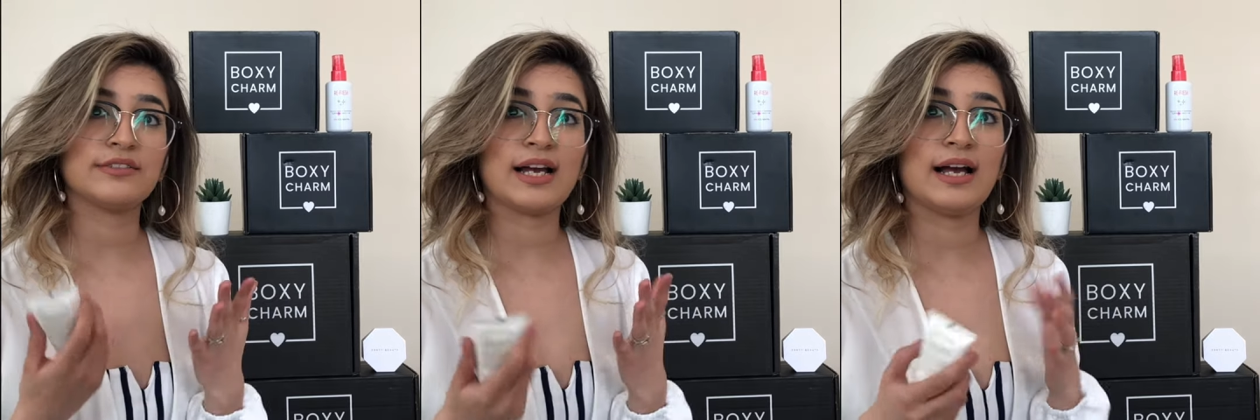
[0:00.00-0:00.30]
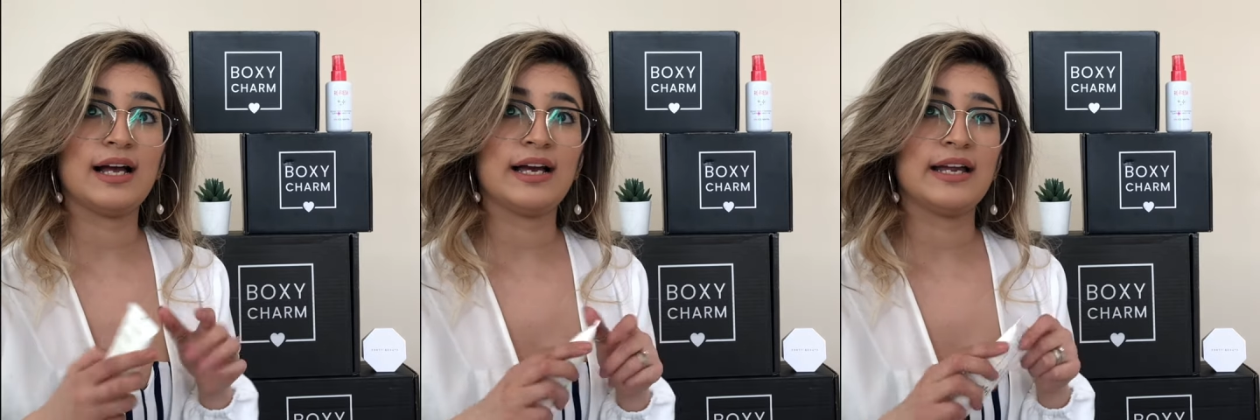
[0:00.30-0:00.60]

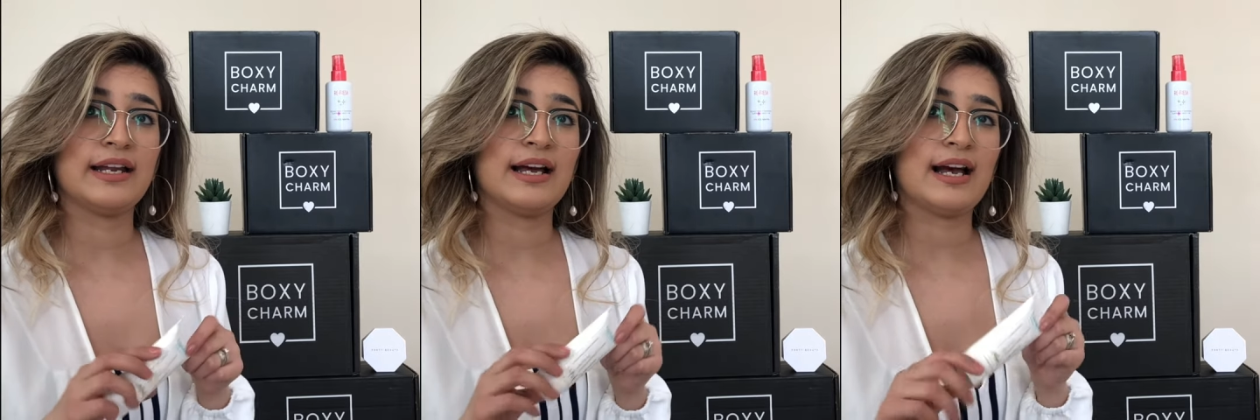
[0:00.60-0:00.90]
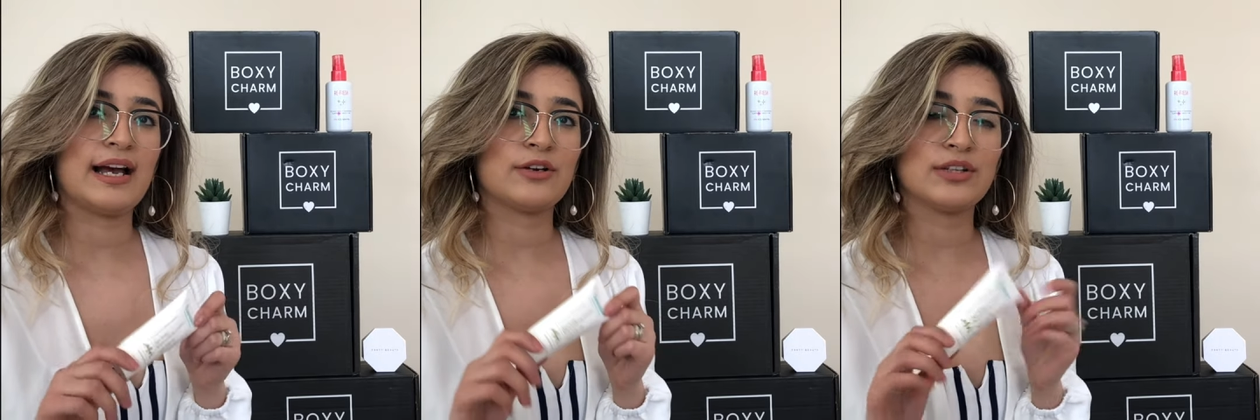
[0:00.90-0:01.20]
Uh,
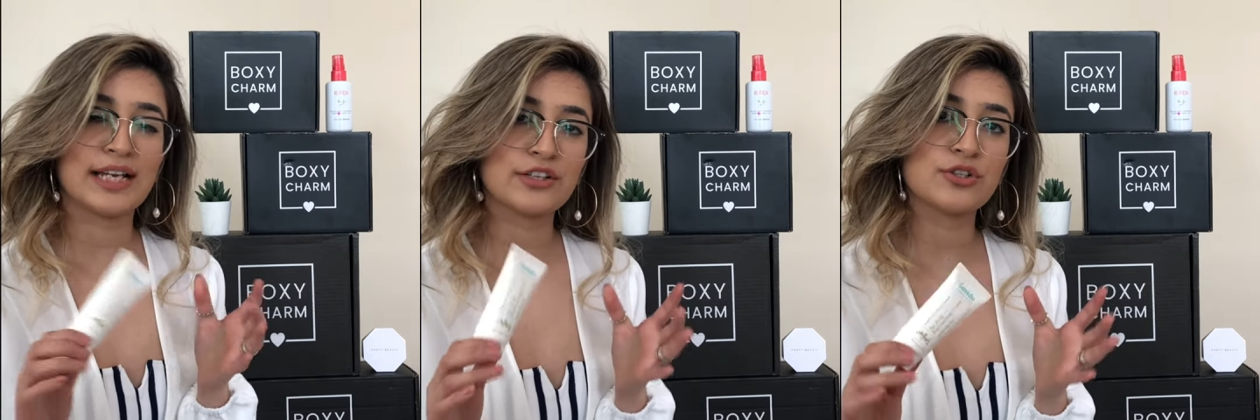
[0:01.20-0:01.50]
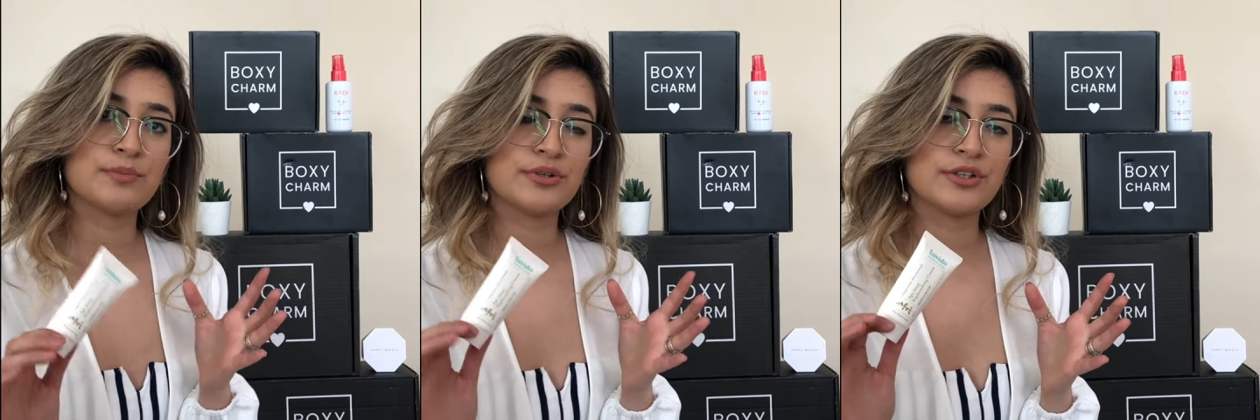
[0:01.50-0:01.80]
I don't like to
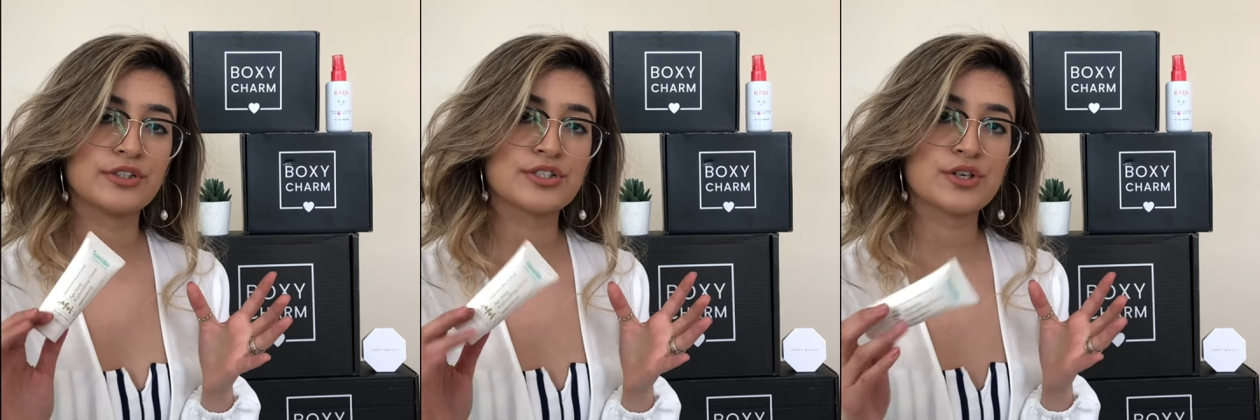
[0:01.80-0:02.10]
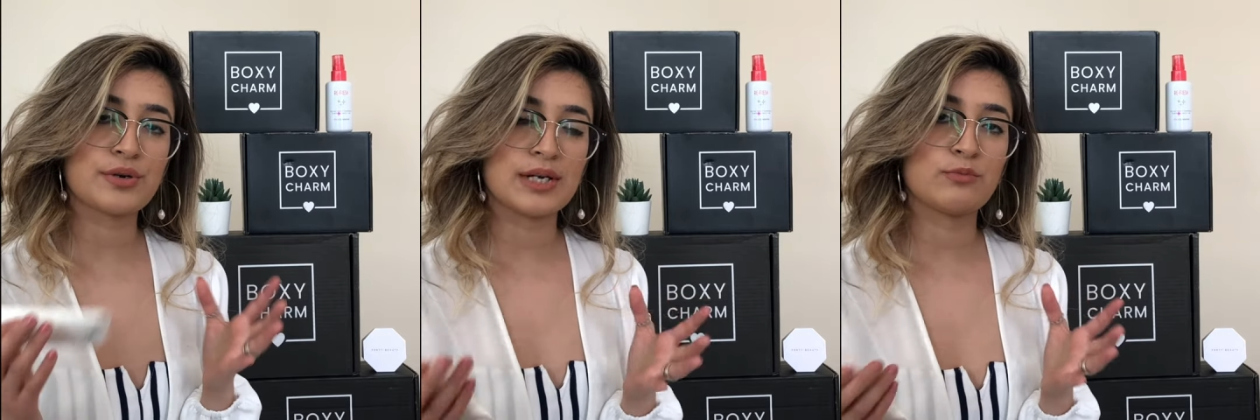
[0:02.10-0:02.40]
put
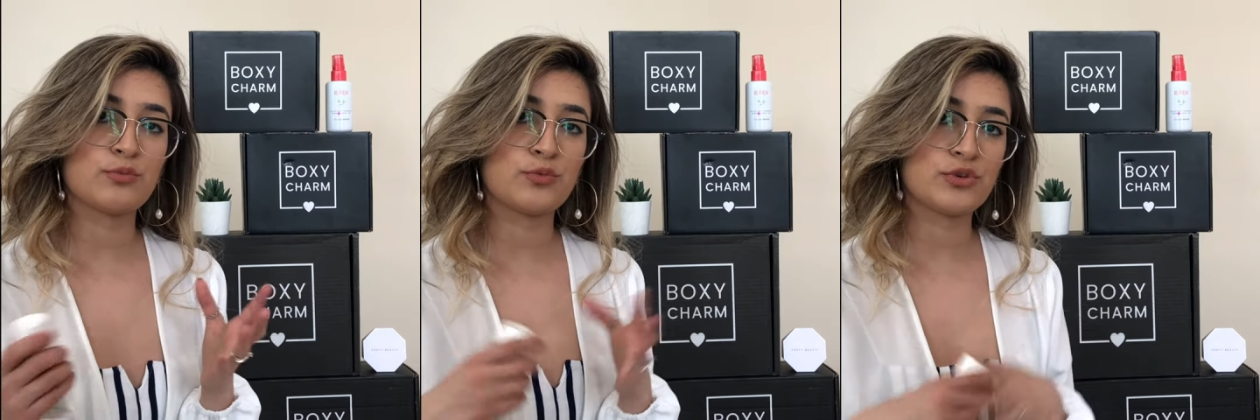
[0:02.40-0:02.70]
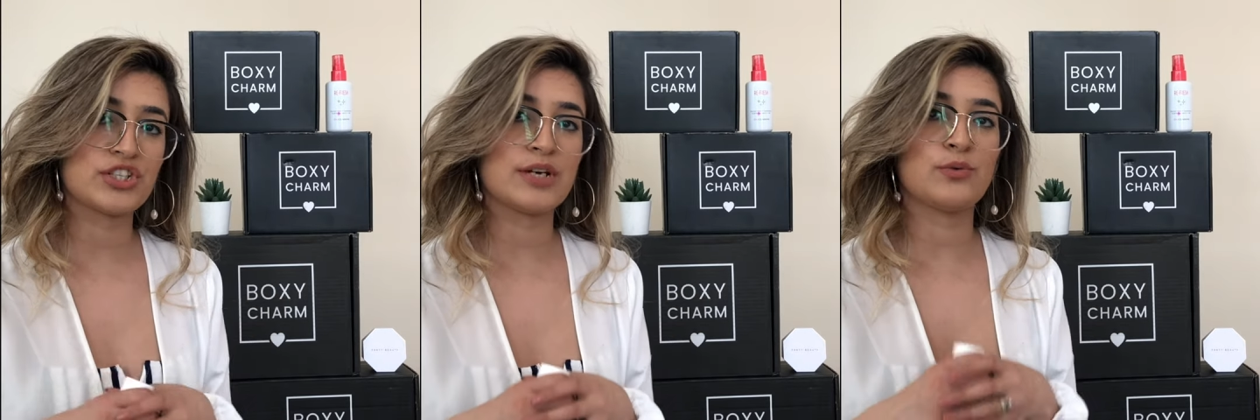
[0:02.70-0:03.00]
cream
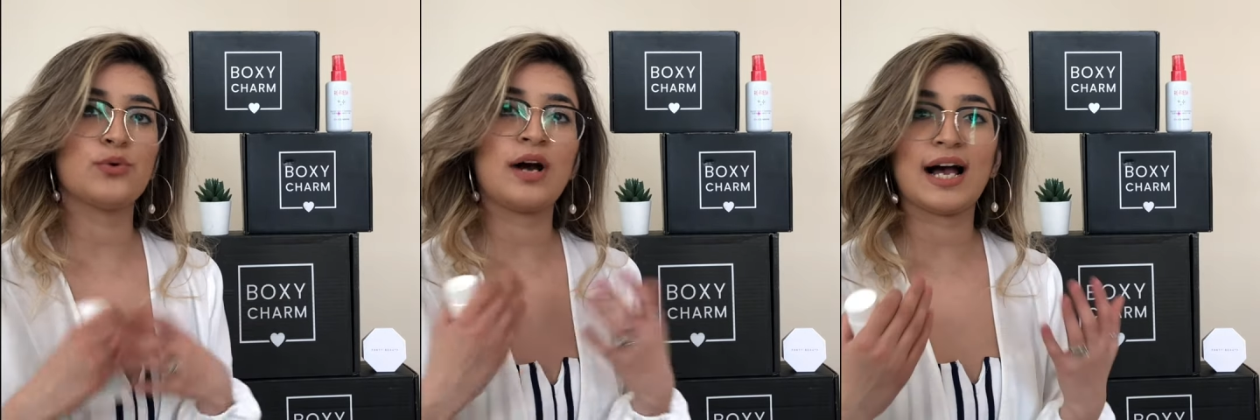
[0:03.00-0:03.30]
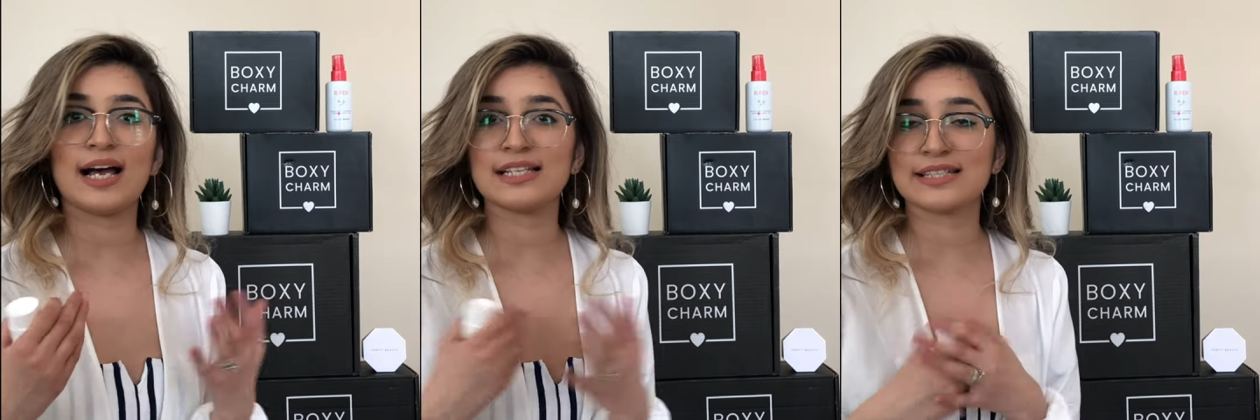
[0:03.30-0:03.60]
which who
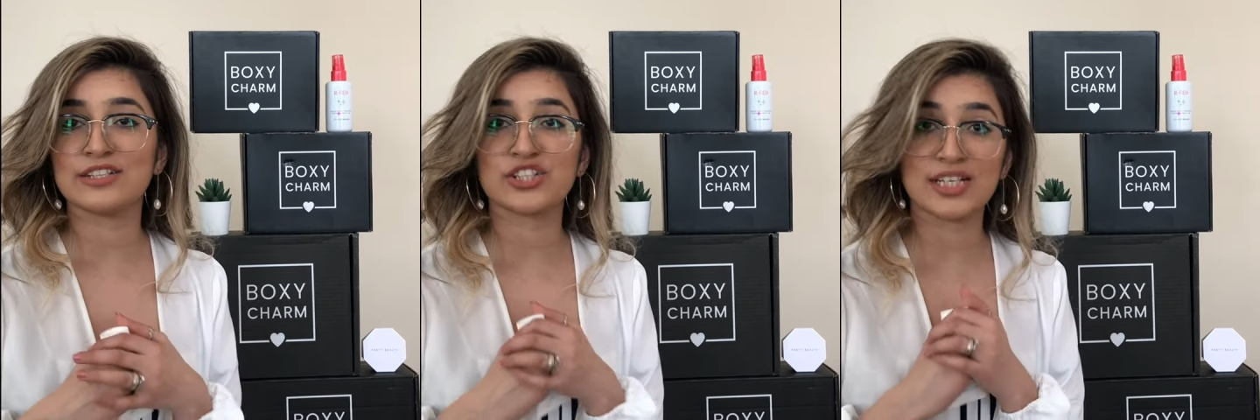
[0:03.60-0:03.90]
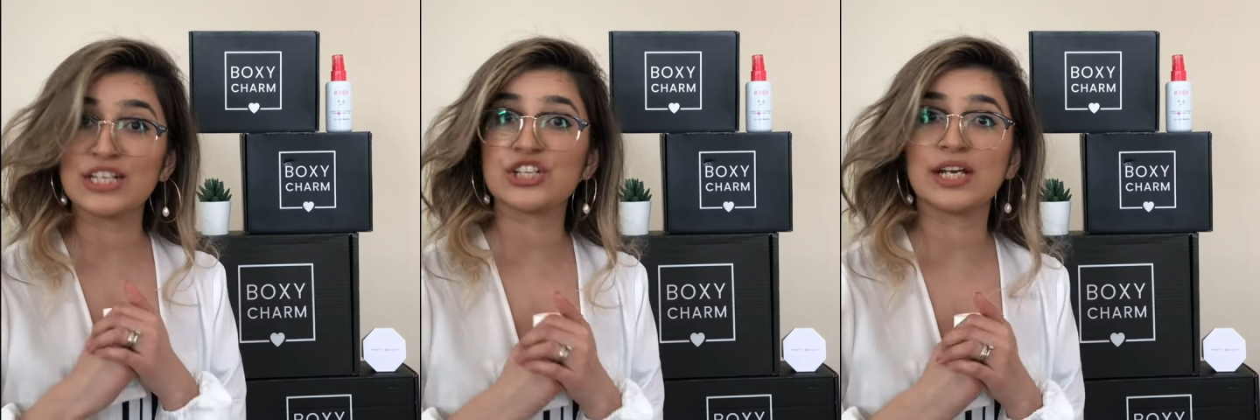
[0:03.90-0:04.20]
has and
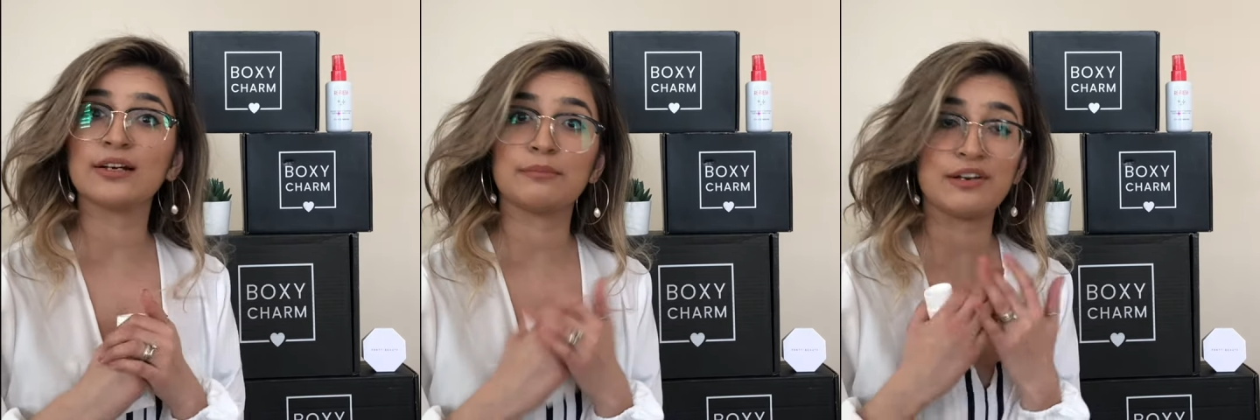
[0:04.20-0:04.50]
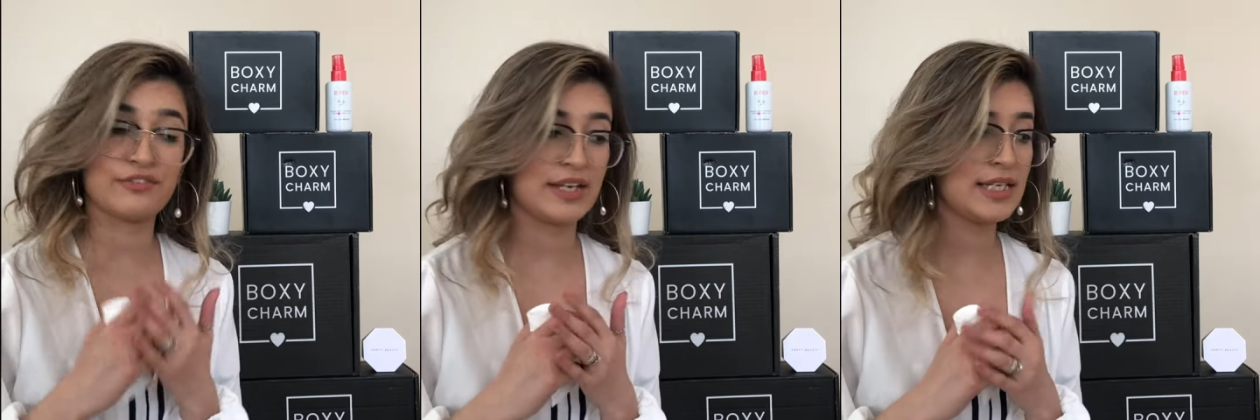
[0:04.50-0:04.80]
aging on my
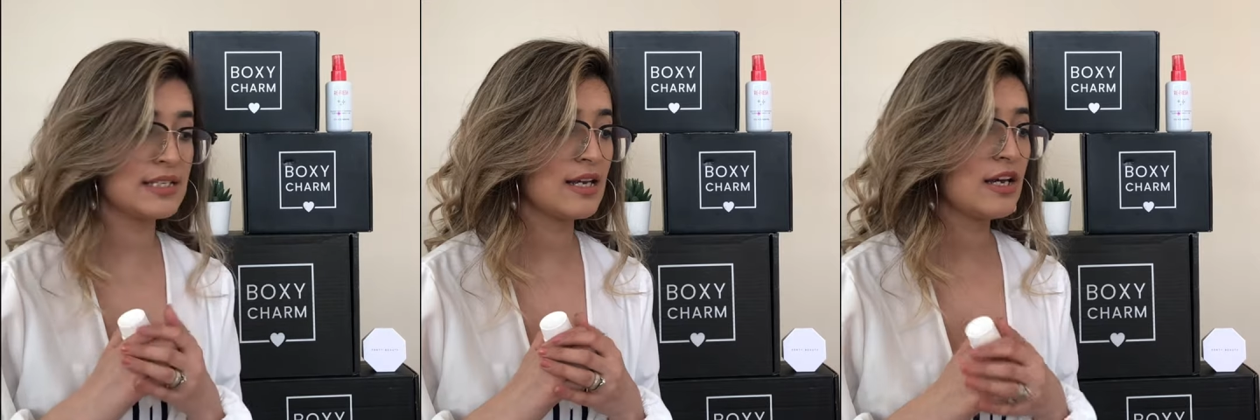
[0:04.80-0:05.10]
face.